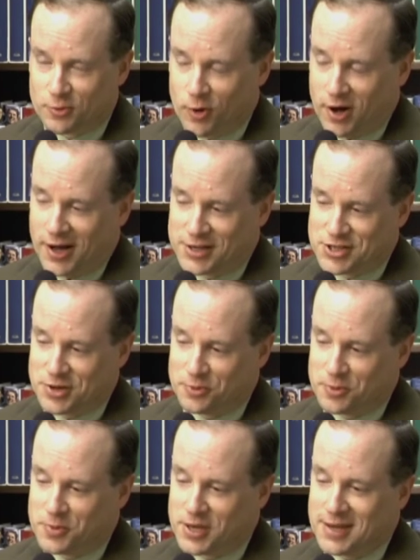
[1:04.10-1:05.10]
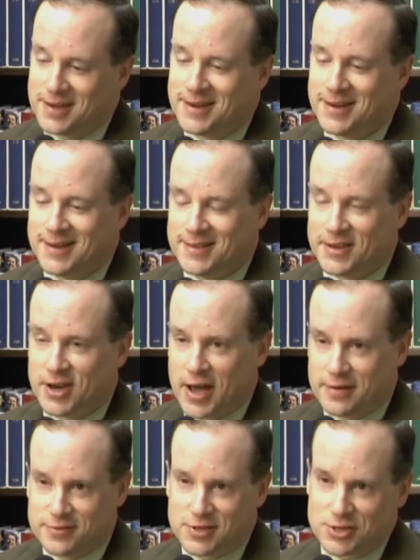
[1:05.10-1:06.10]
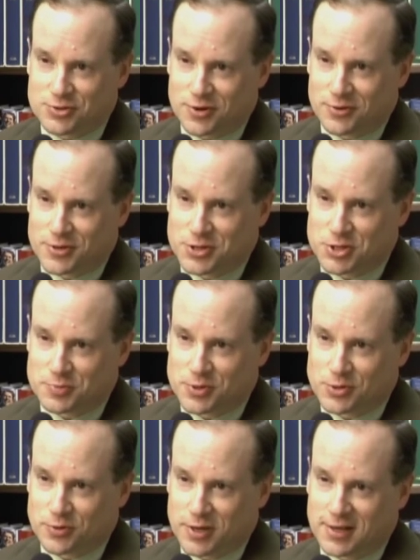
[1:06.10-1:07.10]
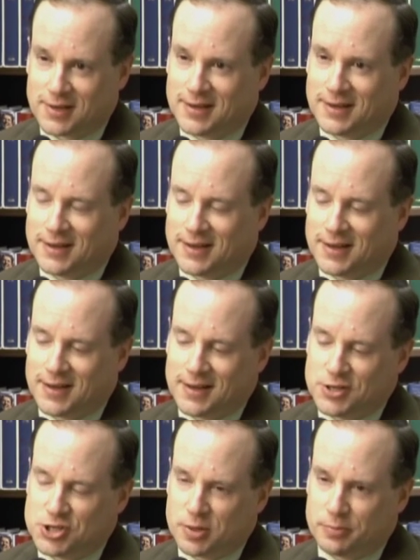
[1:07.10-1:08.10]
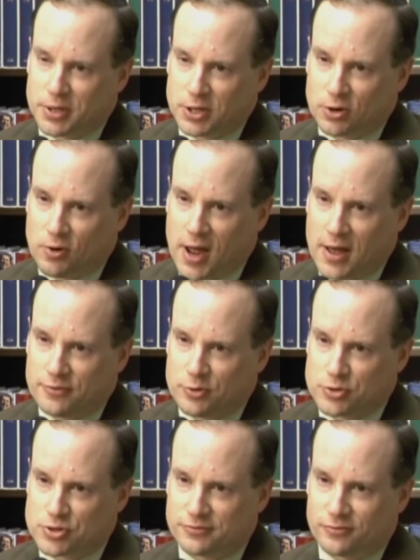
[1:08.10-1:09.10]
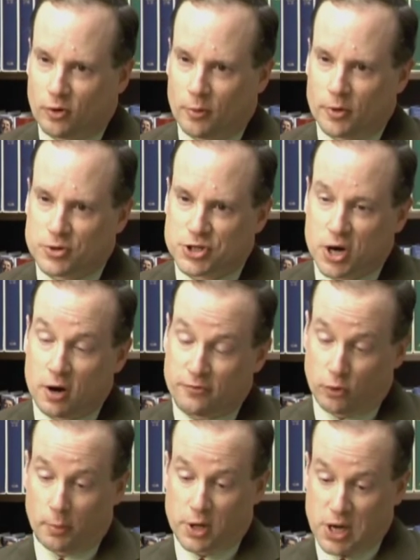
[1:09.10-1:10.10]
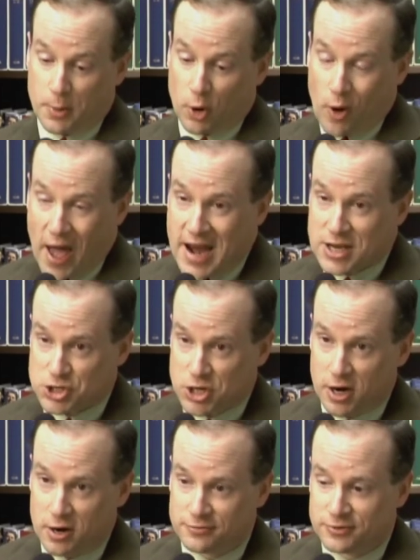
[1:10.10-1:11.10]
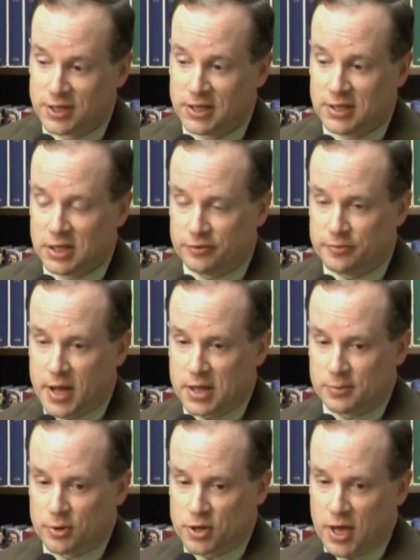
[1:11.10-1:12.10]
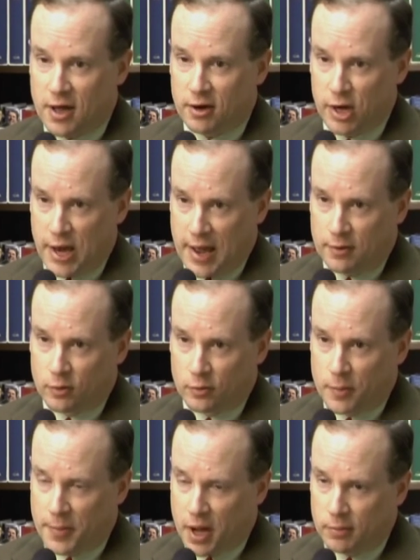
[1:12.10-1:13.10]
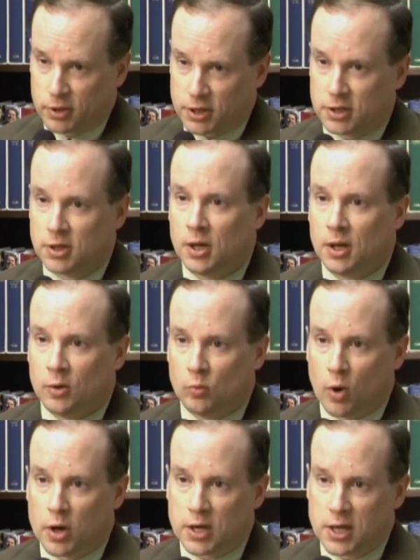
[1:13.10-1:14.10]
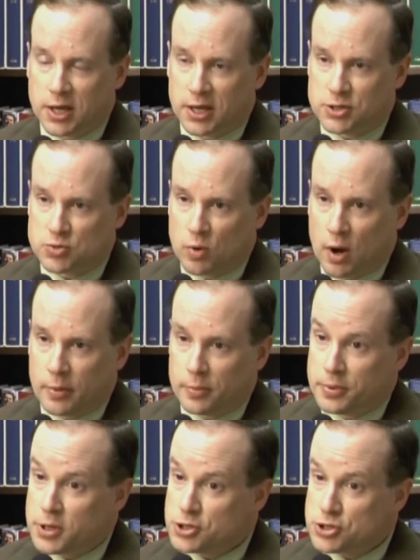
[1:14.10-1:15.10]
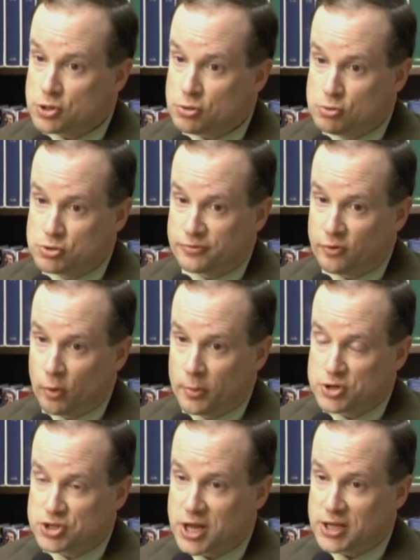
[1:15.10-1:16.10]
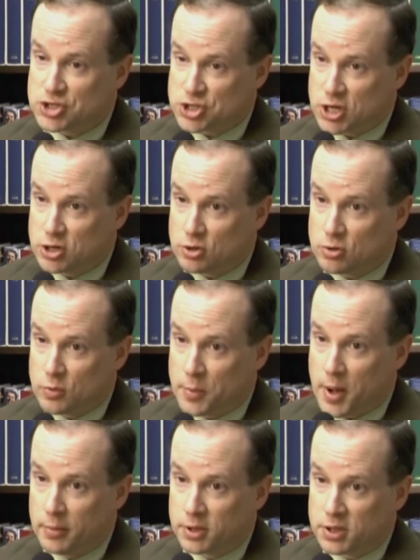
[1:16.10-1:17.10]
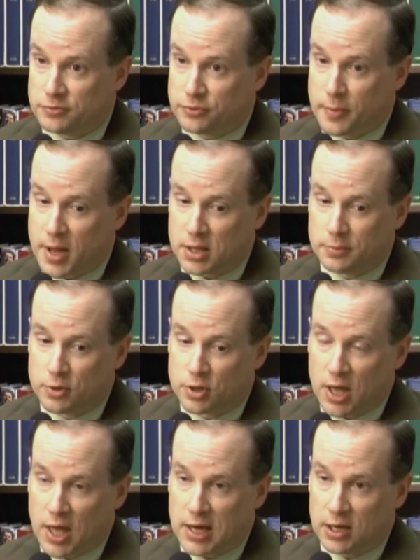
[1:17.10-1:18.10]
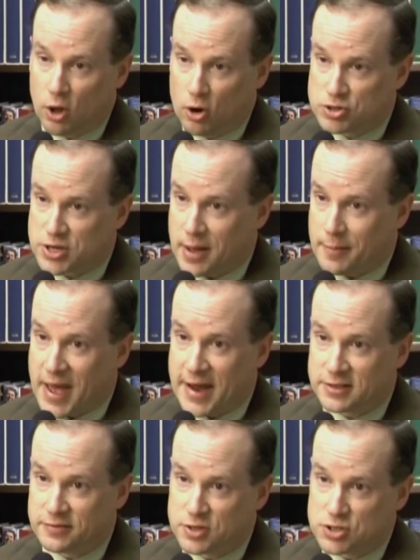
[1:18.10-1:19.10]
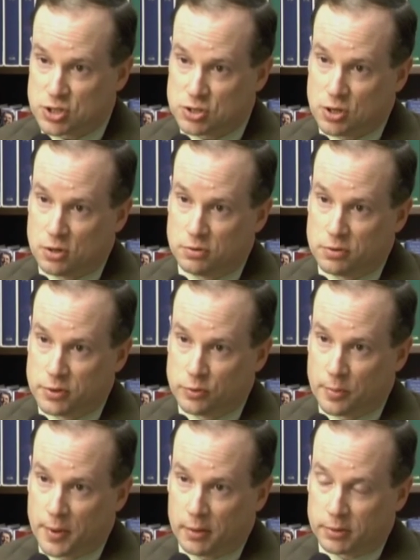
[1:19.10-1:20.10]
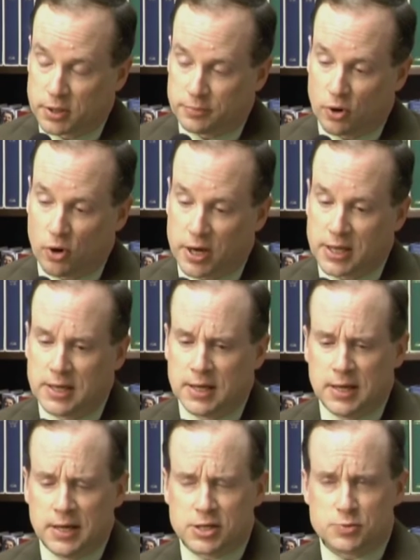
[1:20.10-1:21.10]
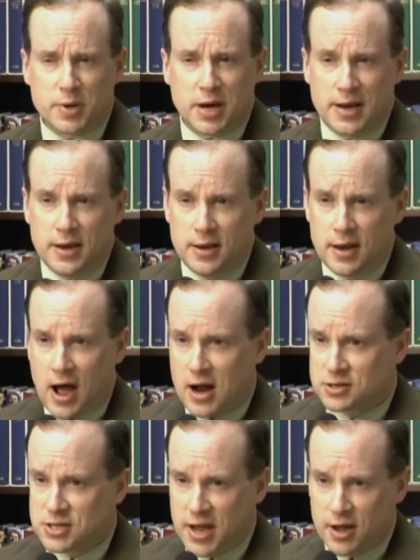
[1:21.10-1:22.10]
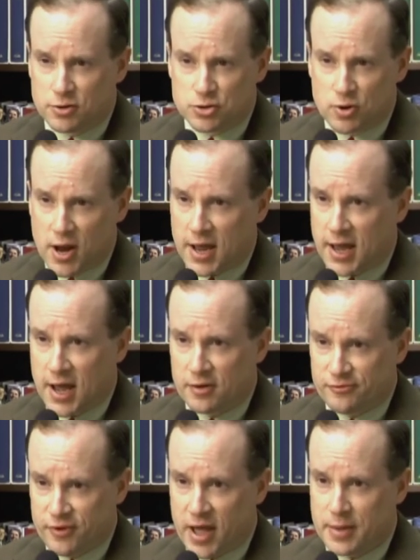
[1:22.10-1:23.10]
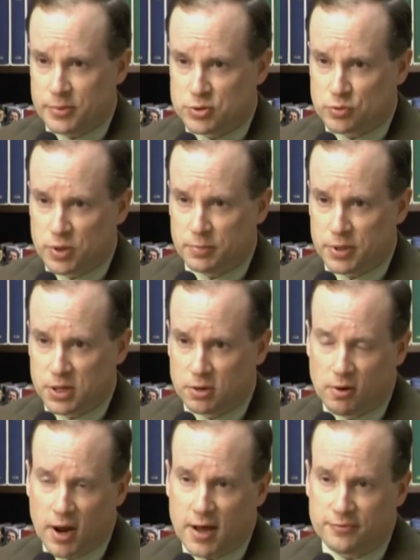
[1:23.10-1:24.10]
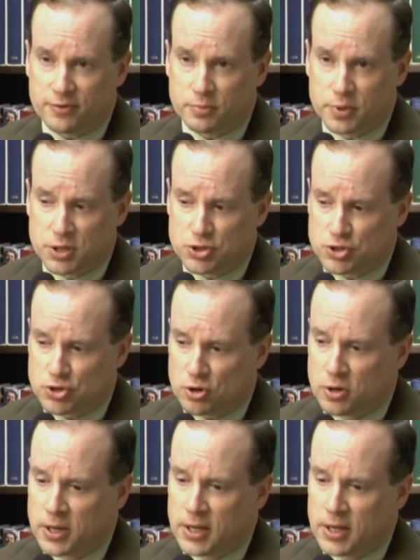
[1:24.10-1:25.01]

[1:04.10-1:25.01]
watch, it would be the 9th District, which is between Jim Pendergraf, who is the former sheriff, former Democratic sheriff of Mecklenburg County, now a Republican, running against Robert Pittenger, who's a former state senator, Republican from Mecklenburg County, longtime activist and donor in the Republican Party. It's been a knockdown, drag-out fight between Pendergraf and Pittenger.